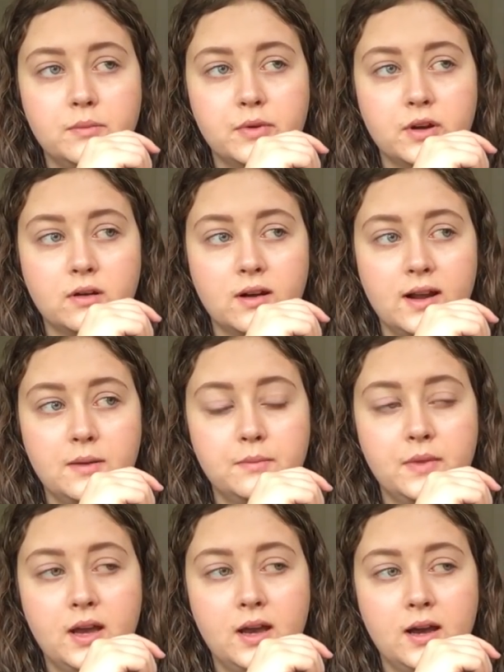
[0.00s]

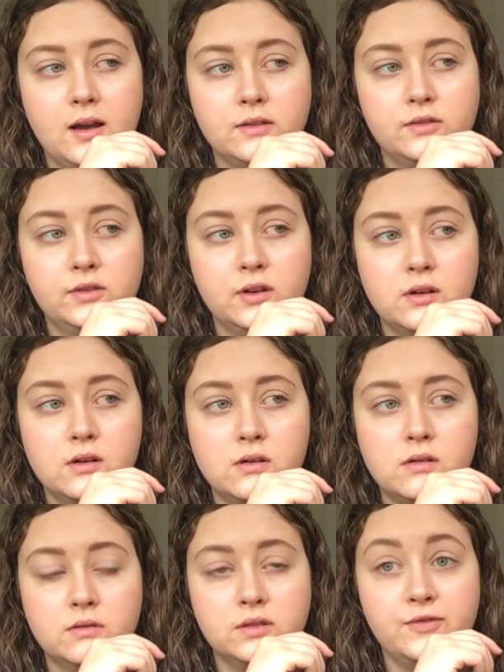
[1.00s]
program.
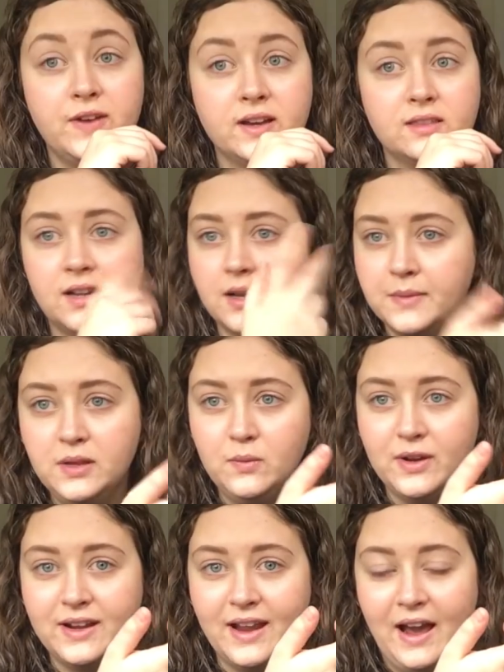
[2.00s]
So the fact that I'm in
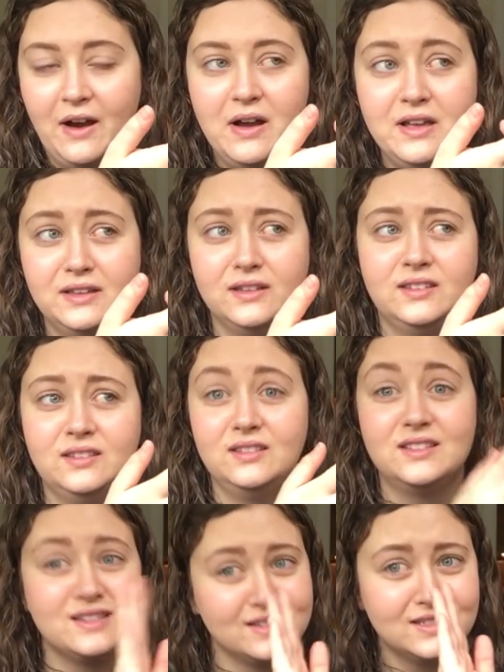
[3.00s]
one now
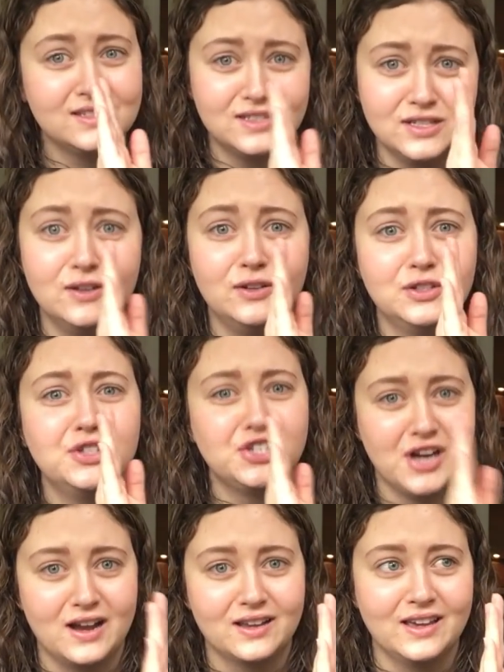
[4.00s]
is still
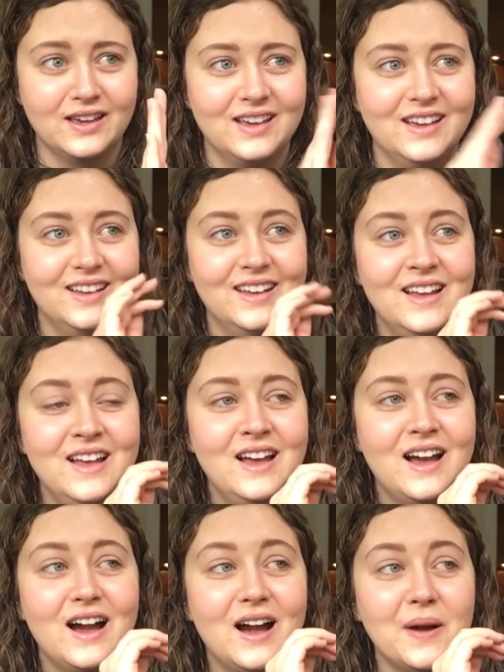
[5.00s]
shocking.
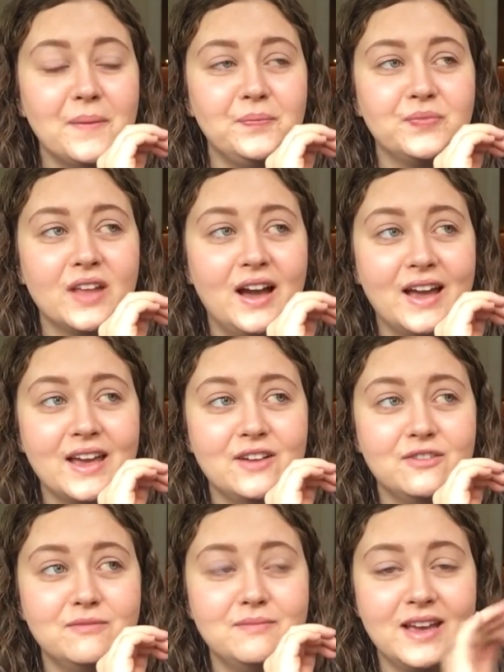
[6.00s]
I
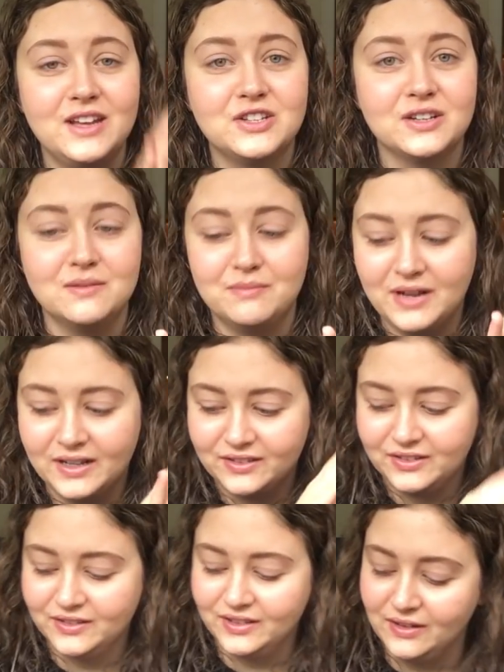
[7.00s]
have major
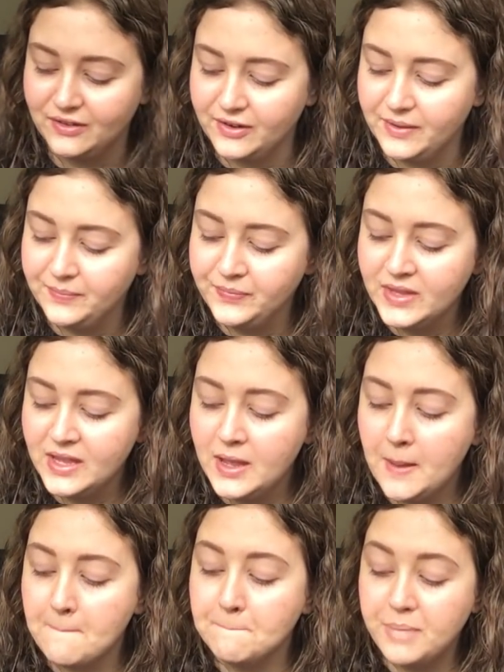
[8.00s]
imposter syndrome,
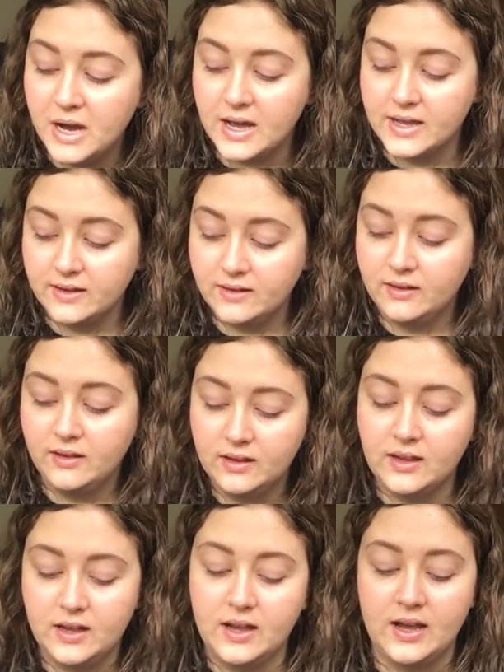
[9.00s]
but
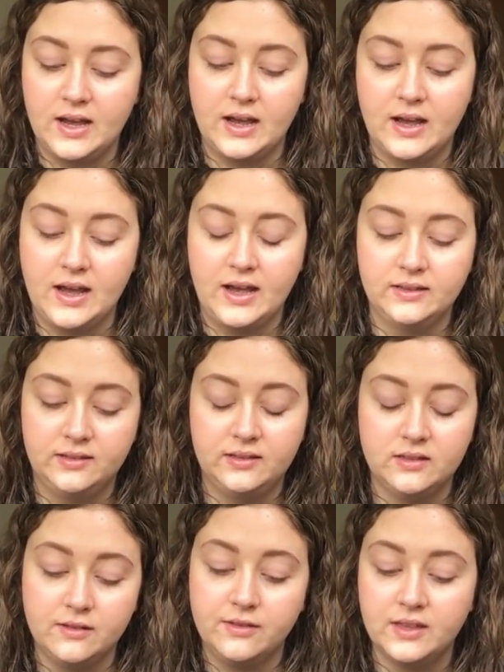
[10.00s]
I
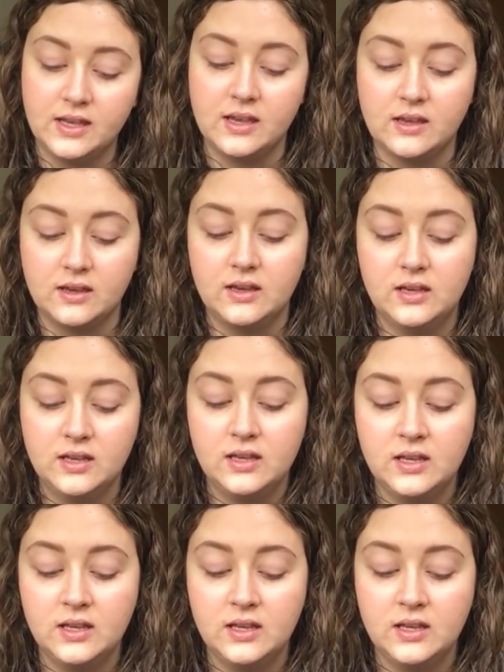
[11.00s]
still think,